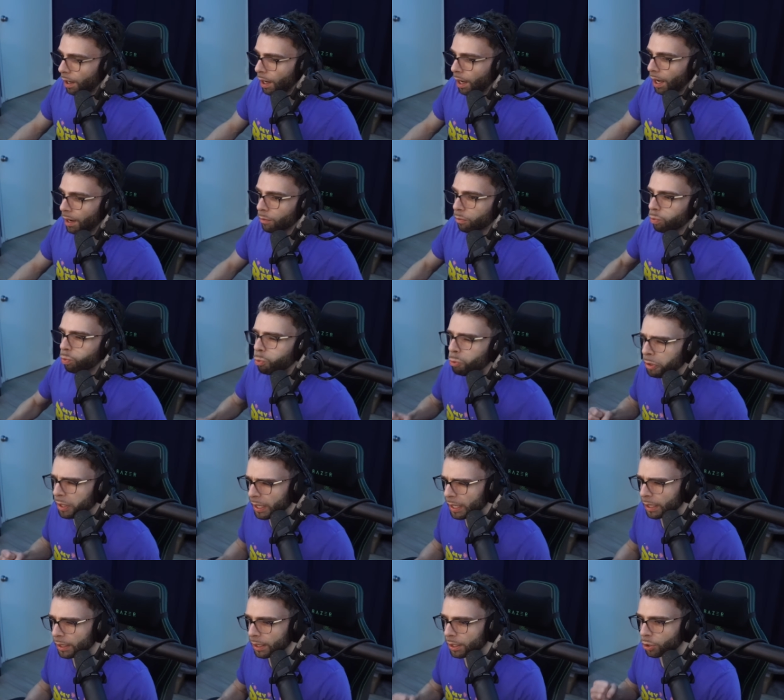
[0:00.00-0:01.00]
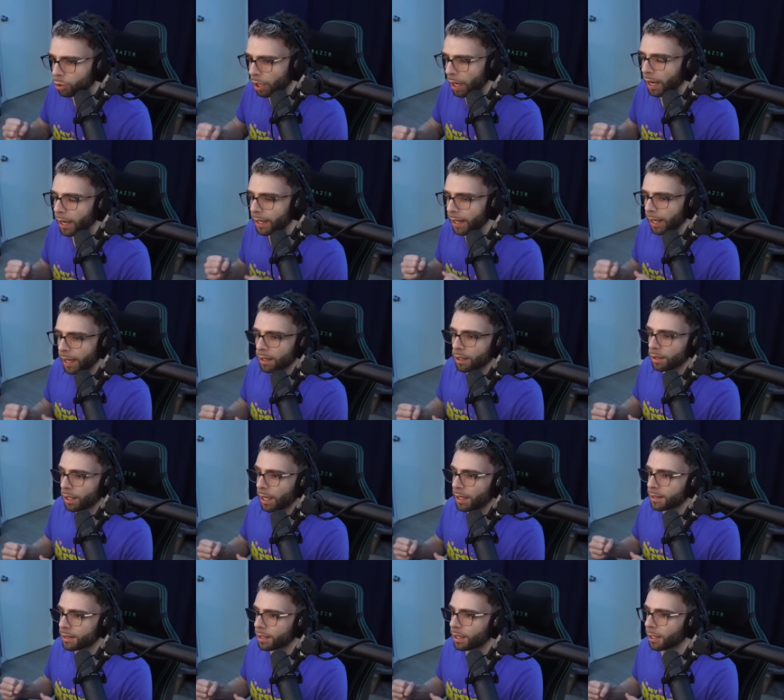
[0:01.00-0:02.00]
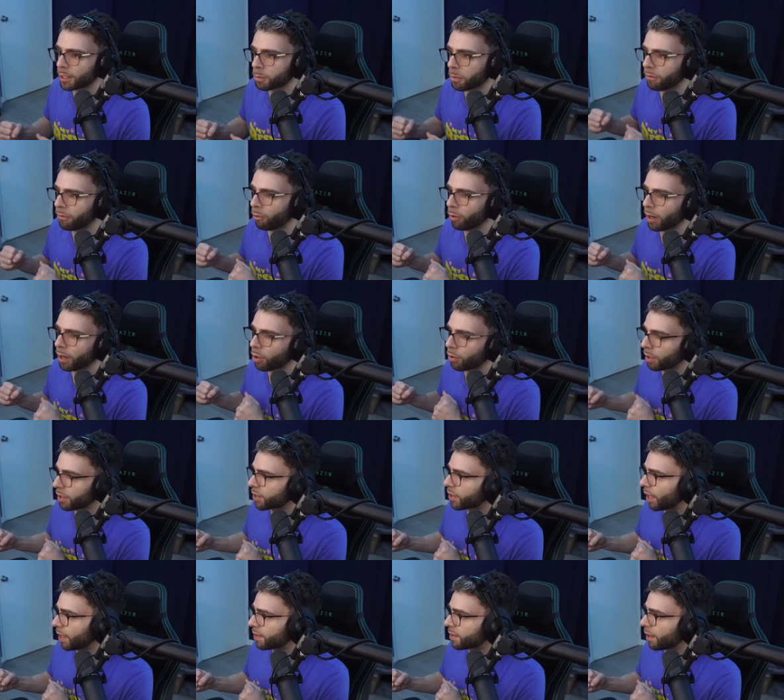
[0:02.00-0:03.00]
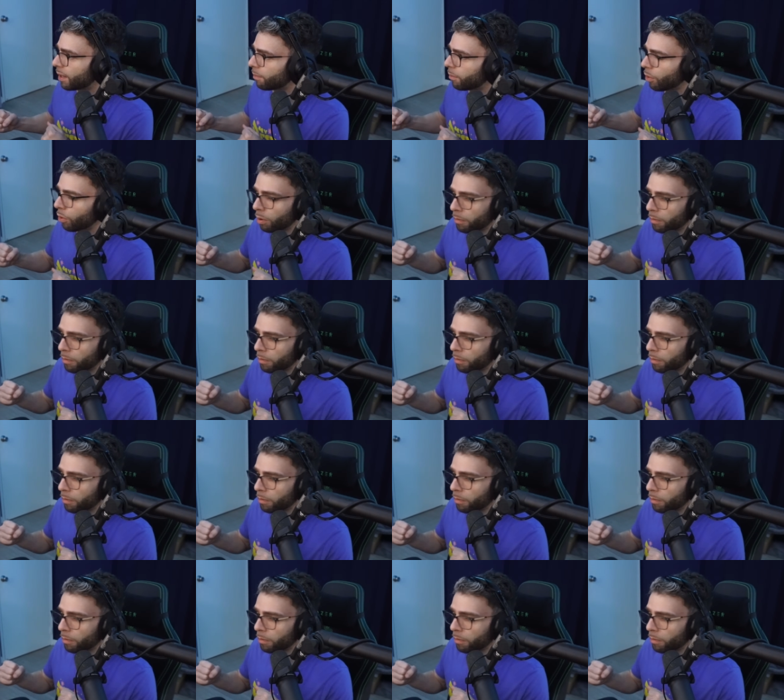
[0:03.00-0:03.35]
I really try and analyze things before I criticize them